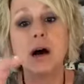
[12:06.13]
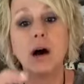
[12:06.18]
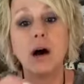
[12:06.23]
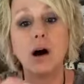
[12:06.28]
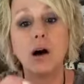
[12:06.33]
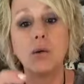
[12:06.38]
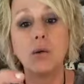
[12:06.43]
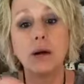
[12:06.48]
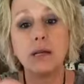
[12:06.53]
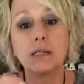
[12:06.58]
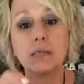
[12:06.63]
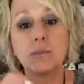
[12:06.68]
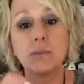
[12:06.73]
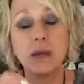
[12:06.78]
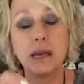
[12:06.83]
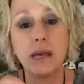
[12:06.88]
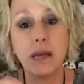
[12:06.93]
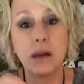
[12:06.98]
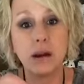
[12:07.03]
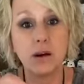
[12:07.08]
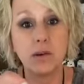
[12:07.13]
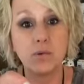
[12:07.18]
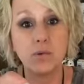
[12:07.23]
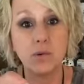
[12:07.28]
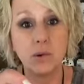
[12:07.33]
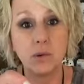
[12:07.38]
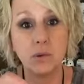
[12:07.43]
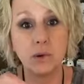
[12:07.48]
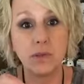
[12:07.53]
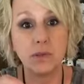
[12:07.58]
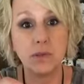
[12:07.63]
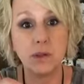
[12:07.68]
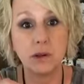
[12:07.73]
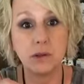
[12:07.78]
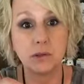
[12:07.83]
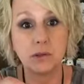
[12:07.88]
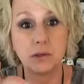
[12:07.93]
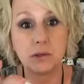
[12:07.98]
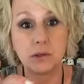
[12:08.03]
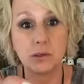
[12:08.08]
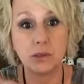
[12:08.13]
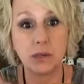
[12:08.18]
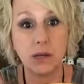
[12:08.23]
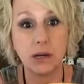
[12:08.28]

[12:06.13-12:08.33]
always be careful with those